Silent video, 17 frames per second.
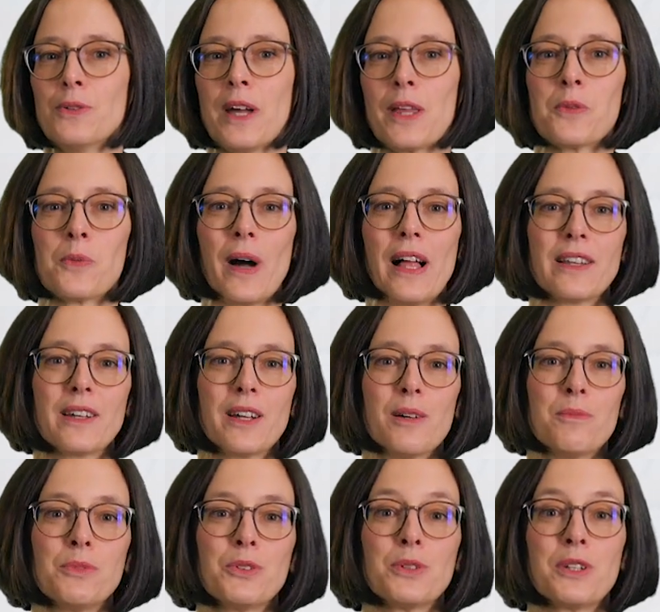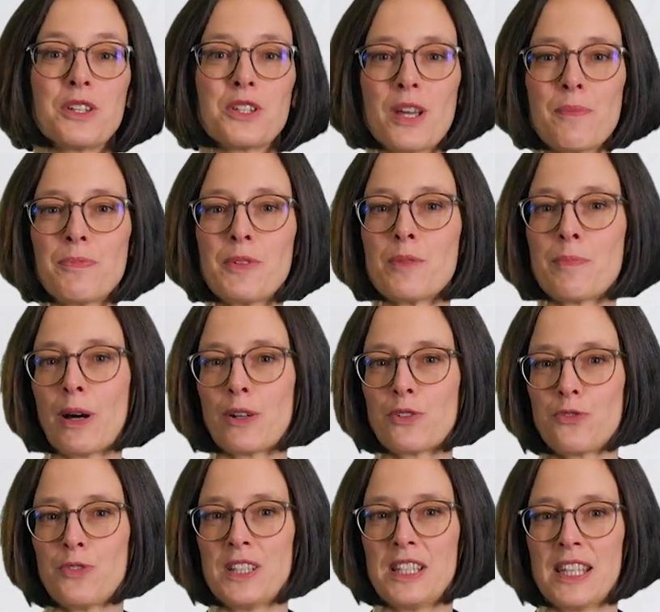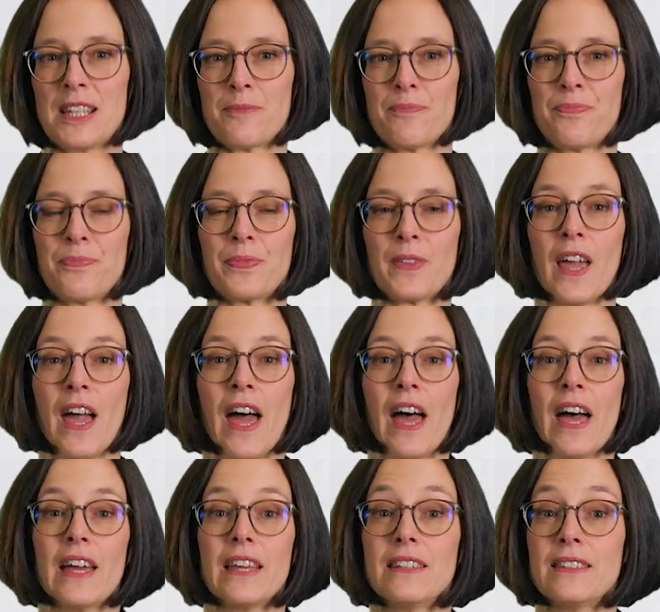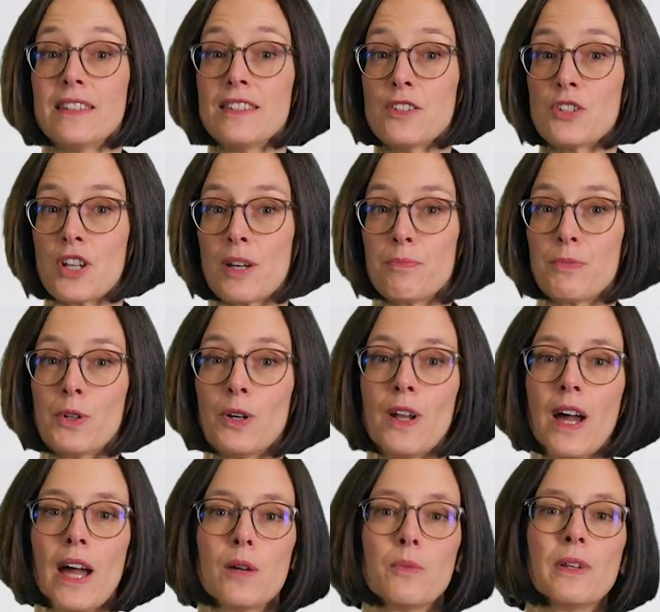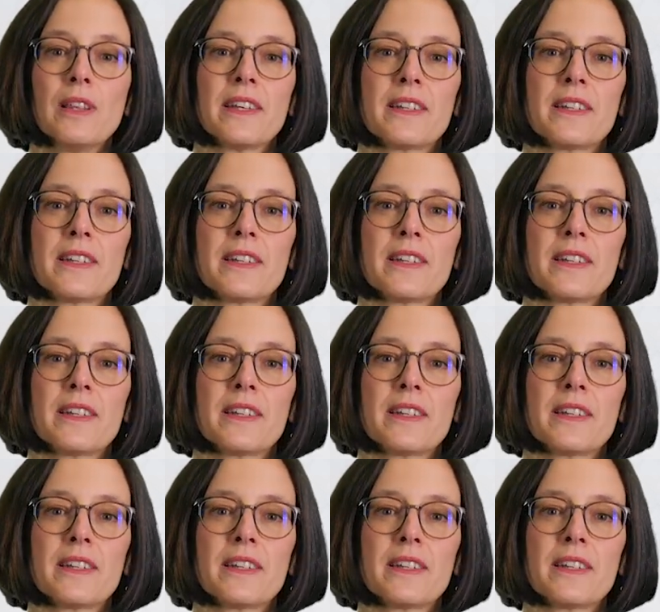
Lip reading: and welcome to the chapter about feeding. In this chapter, I will